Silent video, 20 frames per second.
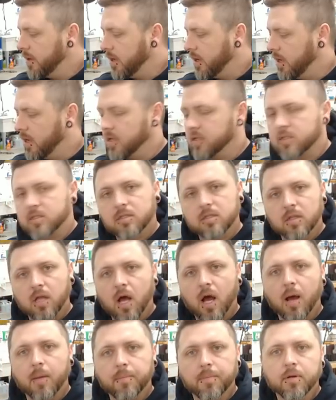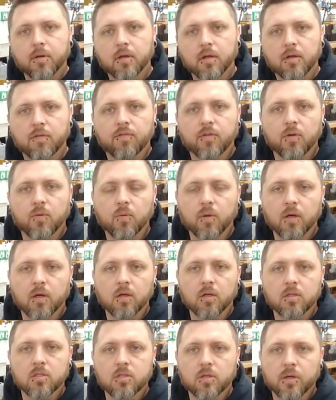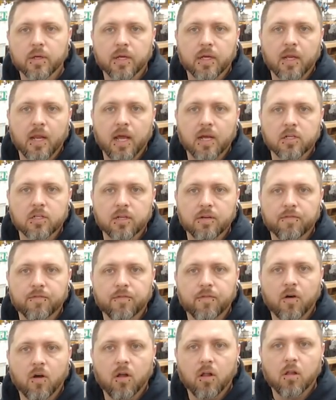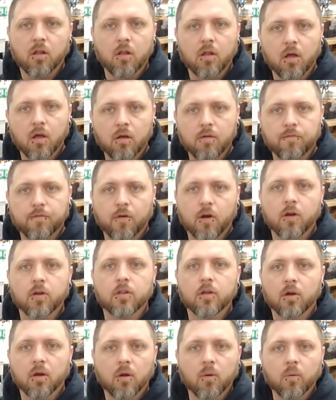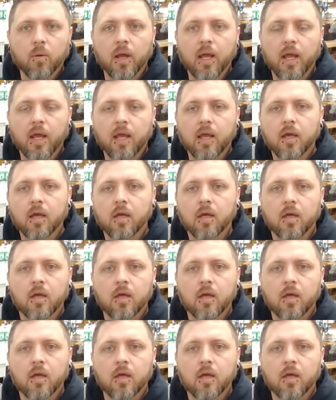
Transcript: uh, slop, if you will, so it can actually fall farther away.